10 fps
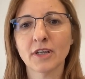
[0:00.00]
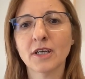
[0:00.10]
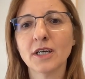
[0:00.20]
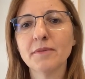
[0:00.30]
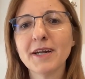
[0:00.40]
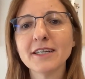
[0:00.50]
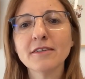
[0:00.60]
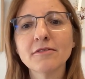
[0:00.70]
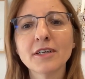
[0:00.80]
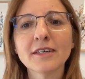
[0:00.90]
A
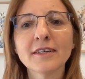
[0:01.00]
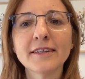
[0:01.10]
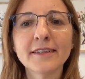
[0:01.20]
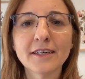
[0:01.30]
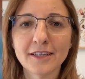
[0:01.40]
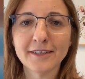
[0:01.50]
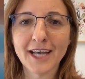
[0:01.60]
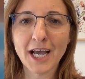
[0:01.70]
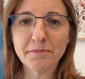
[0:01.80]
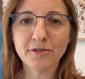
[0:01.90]
particularly critical
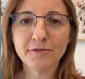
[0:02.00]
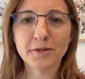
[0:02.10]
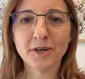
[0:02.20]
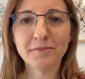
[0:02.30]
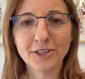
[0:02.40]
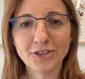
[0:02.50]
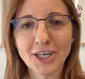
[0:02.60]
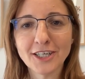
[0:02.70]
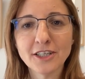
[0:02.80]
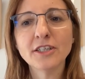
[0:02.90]
type of prompt
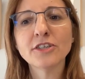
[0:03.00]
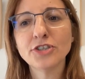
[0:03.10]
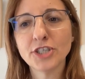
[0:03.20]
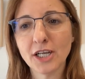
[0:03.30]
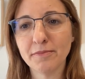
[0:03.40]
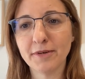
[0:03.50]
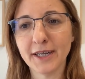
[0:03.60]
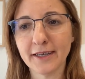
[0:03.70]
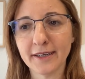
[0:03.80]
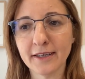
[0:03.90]
injection is
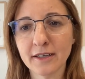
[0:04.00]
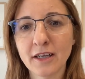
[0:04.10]
jailbreaking.